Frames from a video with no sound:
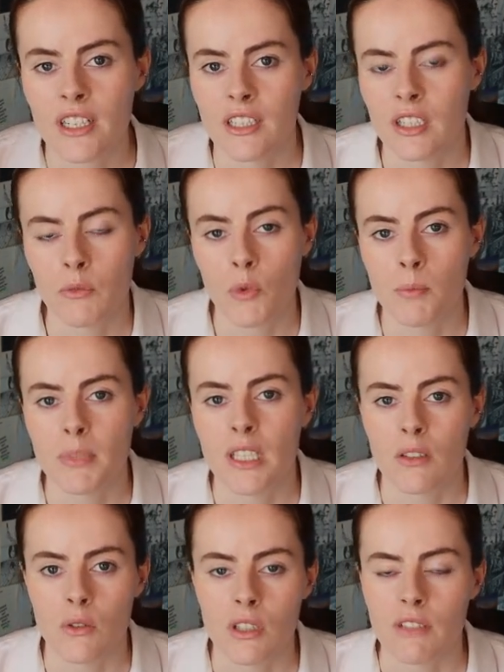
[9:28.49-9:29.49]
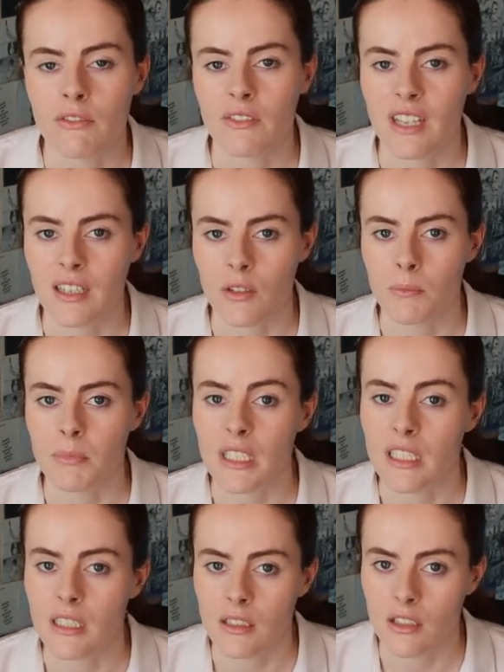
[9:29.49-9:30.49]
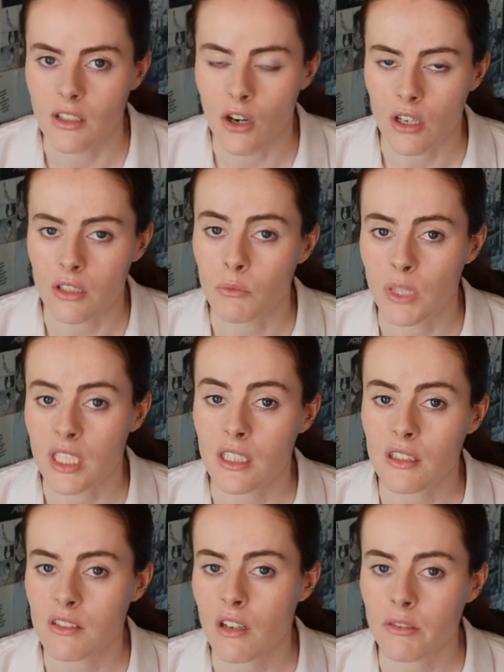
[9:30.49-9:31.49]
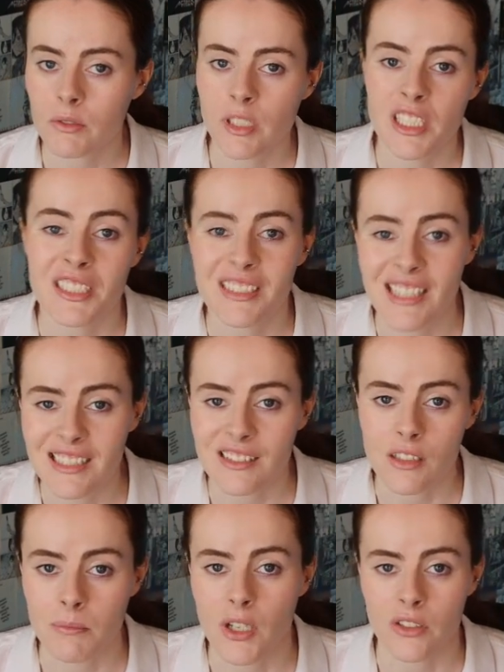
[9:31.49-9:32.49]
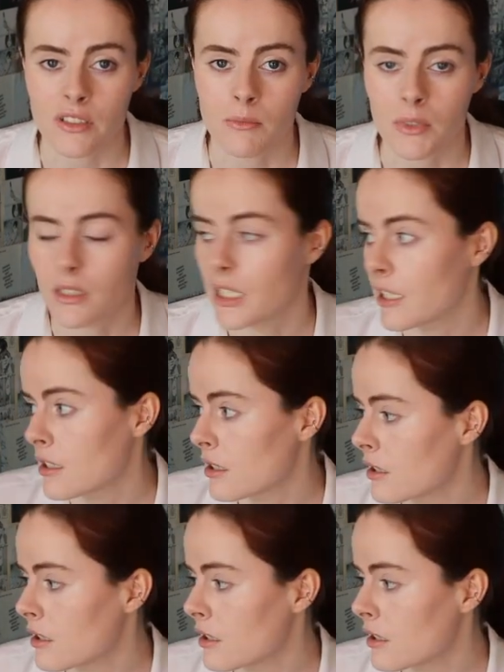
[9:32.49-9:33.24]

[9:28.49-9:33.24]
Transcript: and it would be good if that could be done within the software, and that's not possible here.